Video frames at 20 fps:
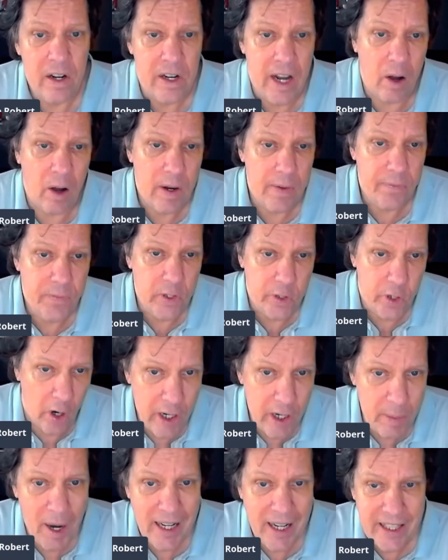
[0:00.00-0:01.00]
Now, if you
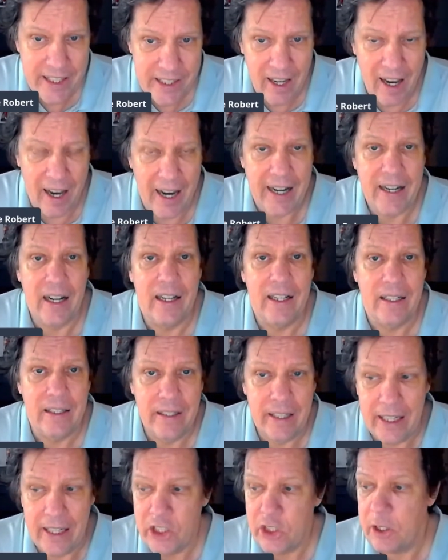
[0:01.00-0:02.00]
go to my site,
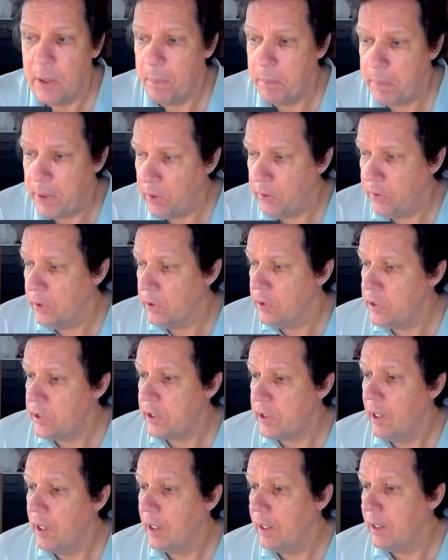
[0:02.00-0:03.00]

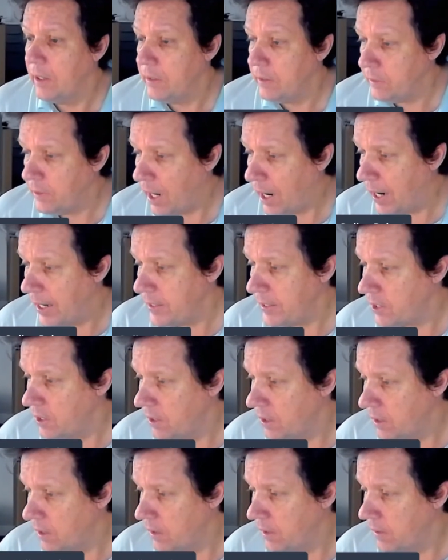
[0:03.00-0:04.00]

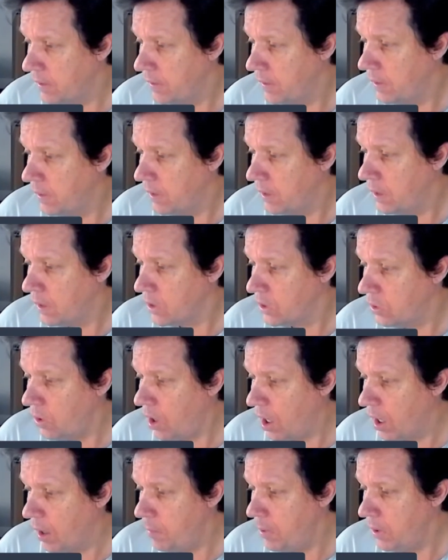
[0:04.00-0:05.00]

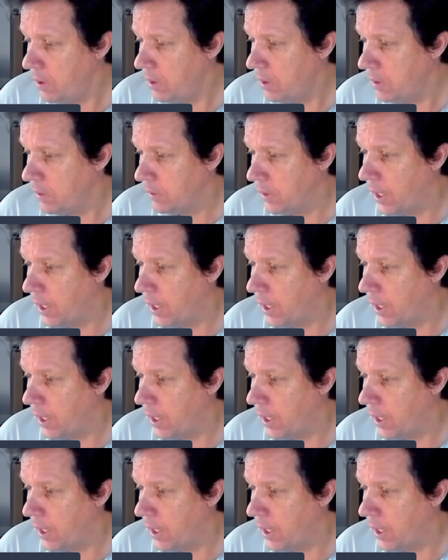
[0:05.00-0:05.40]
nichebuilders.club,